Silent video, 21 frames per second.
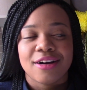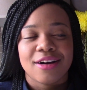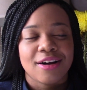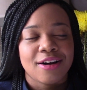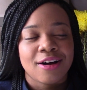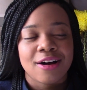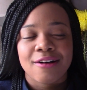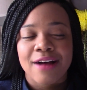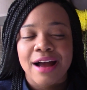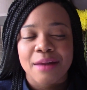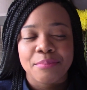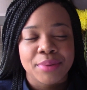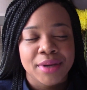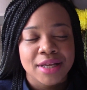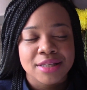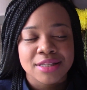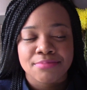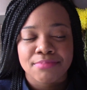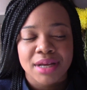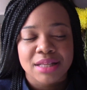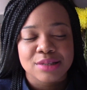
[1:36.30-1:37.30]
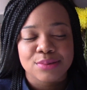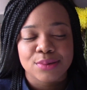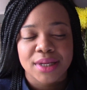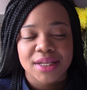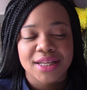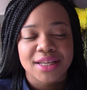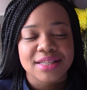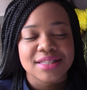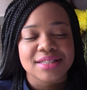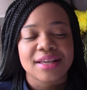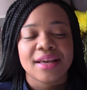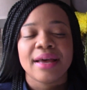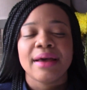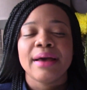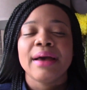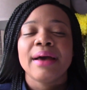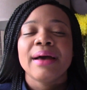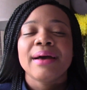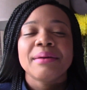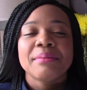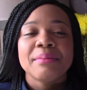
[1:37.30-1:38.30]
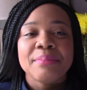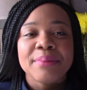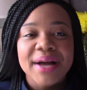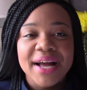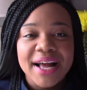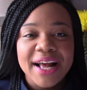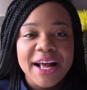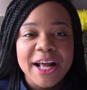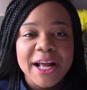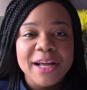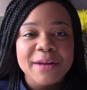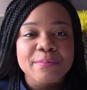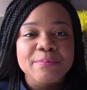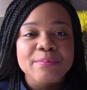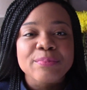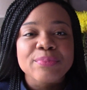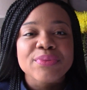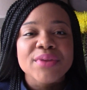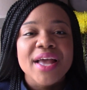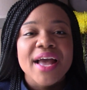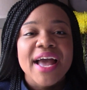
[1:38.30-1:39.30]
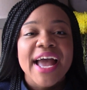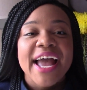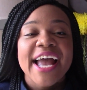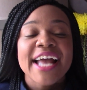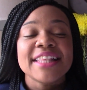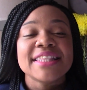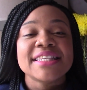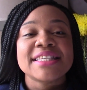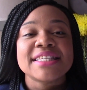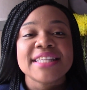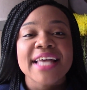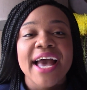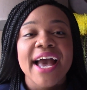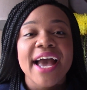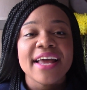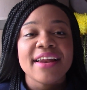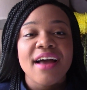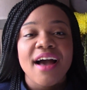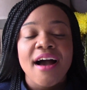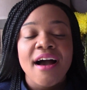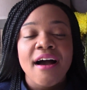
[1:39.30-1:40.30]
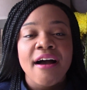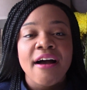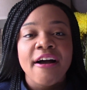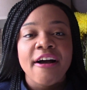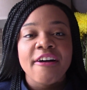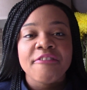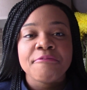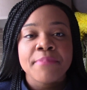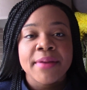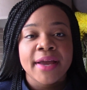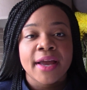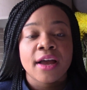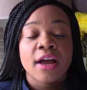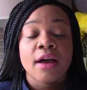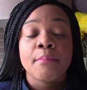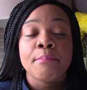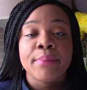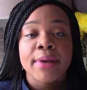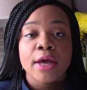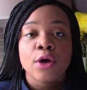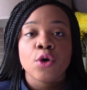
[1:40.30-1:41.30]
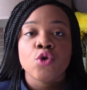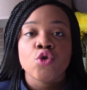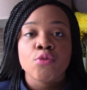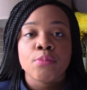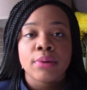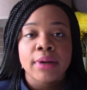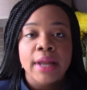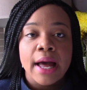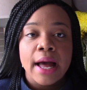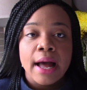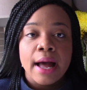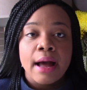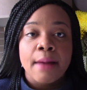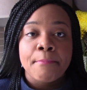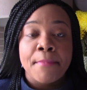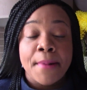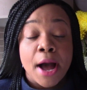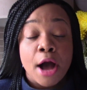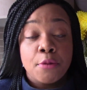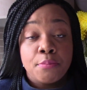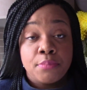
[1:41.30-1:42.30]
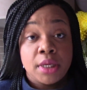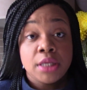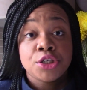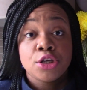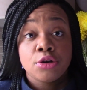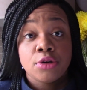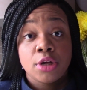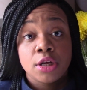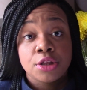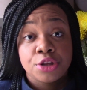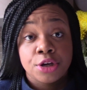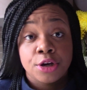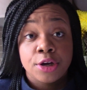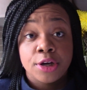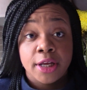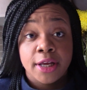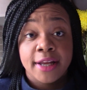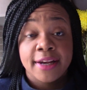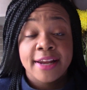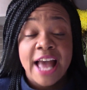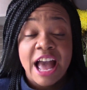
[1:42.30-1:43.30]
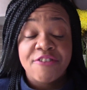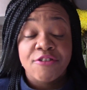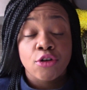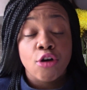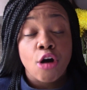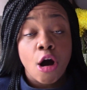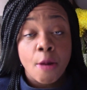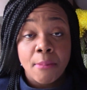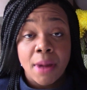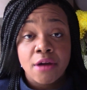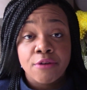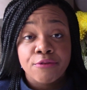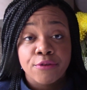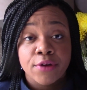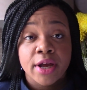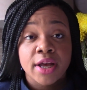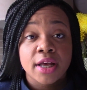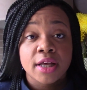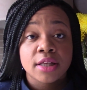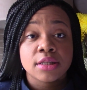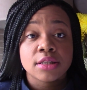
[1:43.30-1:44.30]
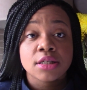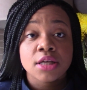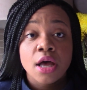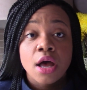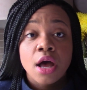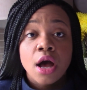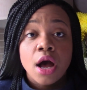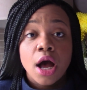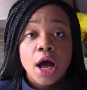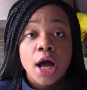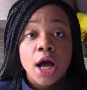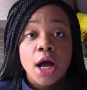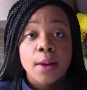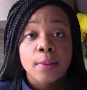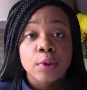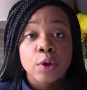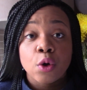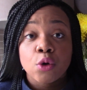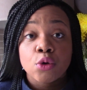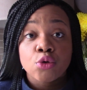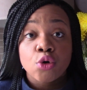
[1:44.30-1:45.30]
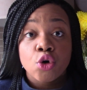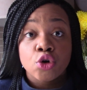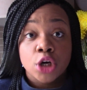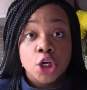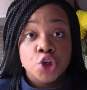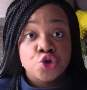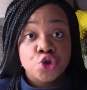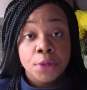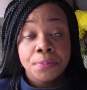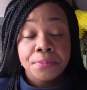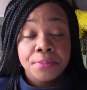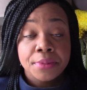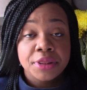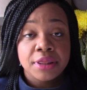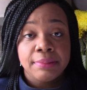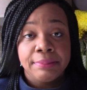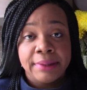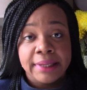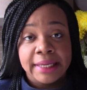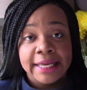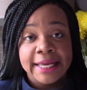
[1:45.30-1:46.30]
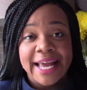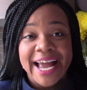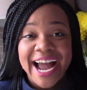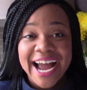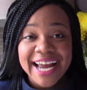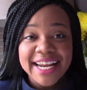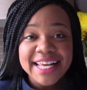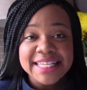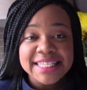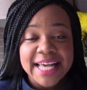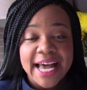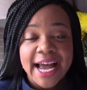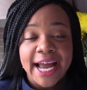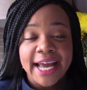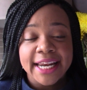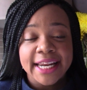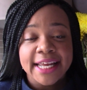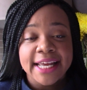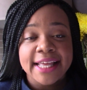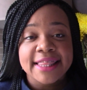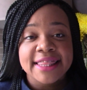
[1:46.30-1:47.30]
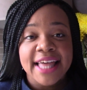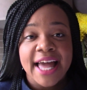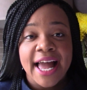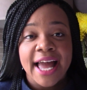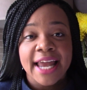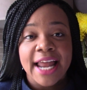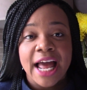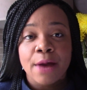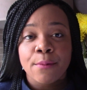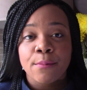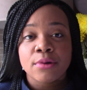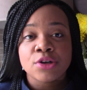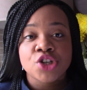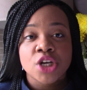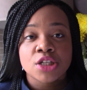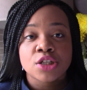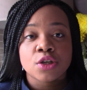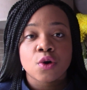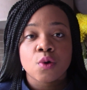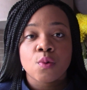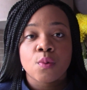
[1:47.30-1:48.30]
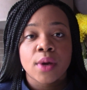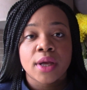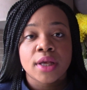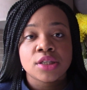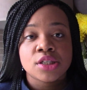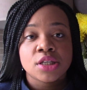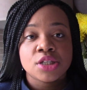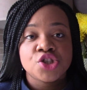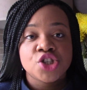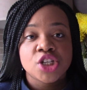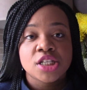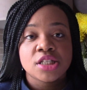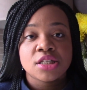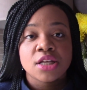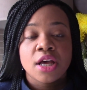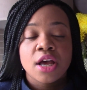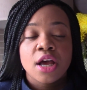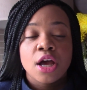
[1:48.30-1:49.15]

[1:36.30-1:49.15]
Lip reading: RIP to my 20s. But instead of making a big hoopla about me turning 30 and having all my friends go on a trip with me, I decided that I was just going to just